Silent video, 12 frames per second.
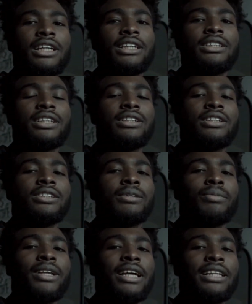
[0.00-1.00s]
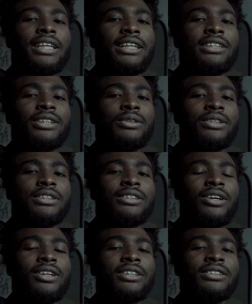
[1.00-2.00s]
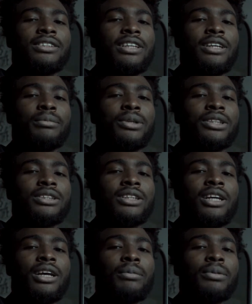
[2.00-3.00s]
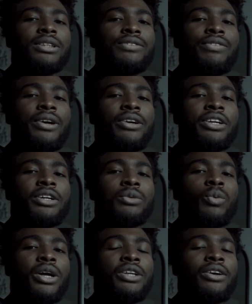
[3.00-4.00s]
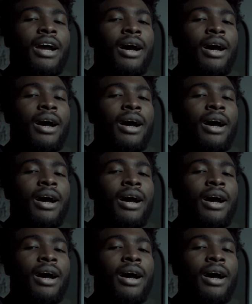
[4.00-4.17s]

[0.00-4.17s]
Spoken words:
it's going to look something like this. So it just darkens the image, but it's very good when you're